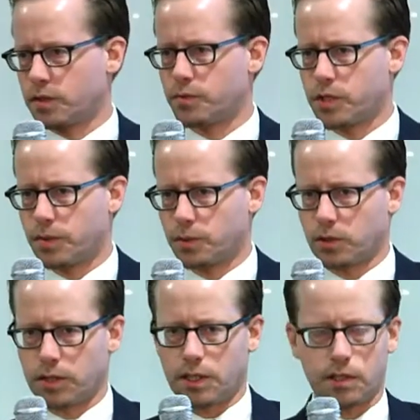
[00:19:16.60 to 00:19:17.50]

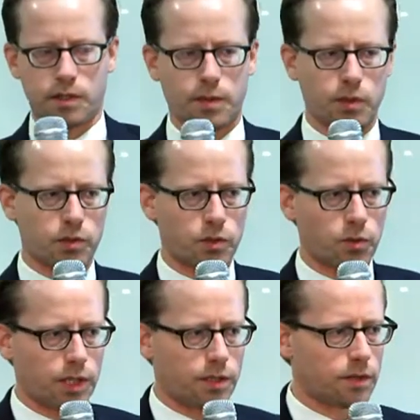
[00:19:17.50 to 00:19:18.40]
similarly, except there's no
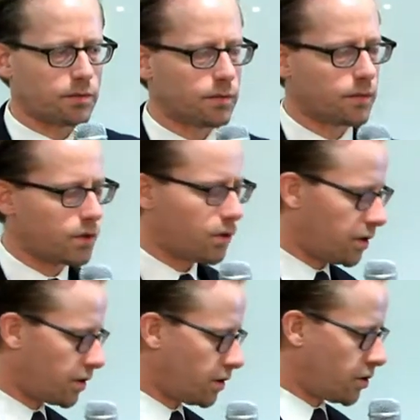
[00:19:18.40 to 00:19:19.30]
need to do
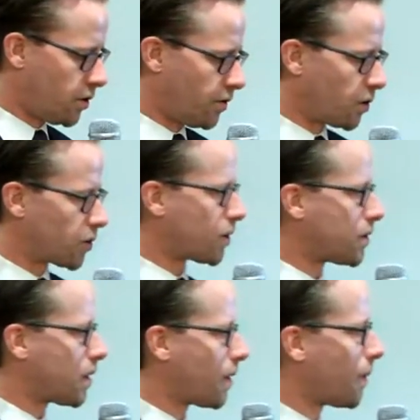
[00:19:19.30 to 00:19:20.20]
the two
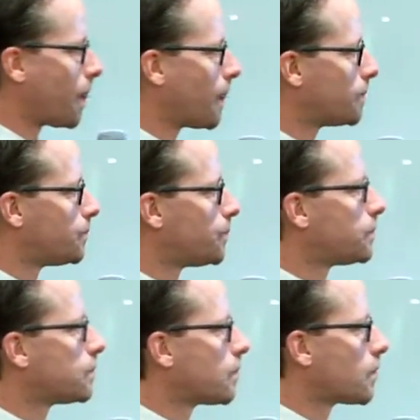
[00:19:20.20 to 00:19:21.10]
versions.
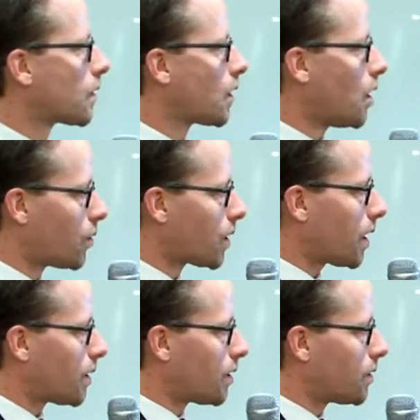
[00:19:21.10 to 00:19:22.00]

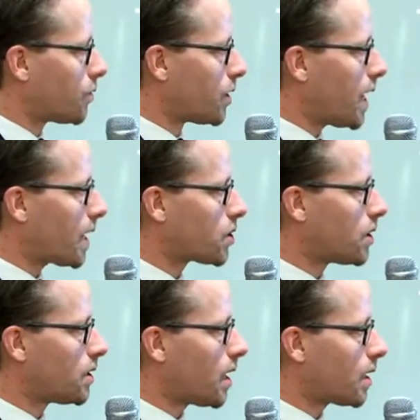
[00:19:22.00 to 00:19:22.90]
Okay, redaction,
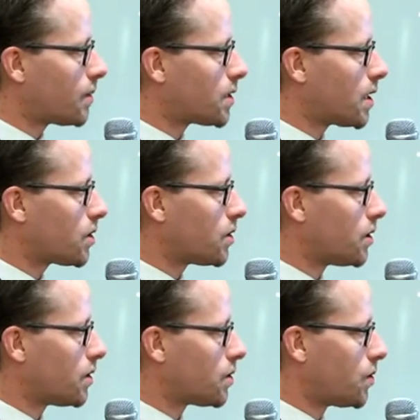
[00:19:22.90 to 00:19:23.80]

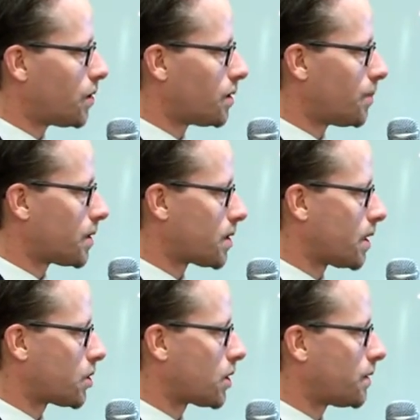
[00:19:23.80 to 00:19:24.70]
anonymization, and
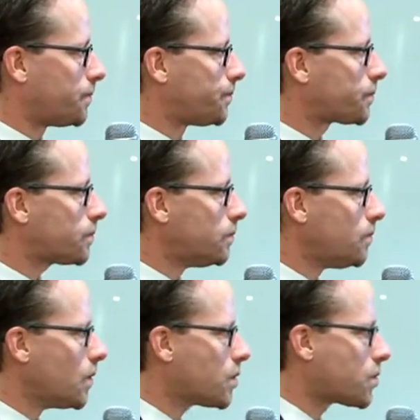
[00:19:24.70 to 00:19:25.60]
pseudonymization.
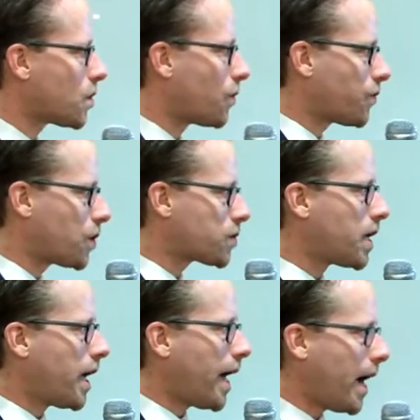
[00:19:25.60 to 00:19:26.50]
So first,
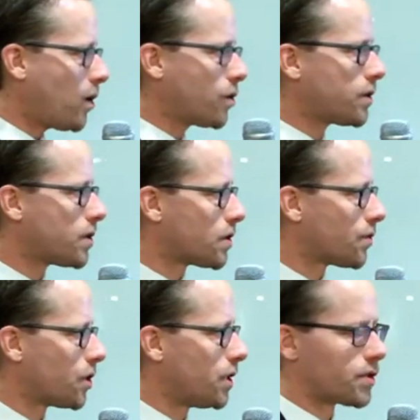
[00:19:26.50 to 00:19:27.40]
how good is this
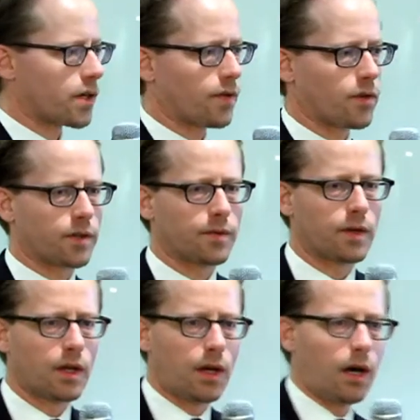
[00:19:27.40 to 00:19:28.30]
for e-discovery?
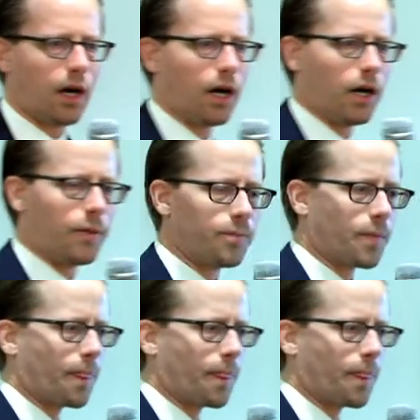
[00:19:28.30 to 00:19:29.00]
What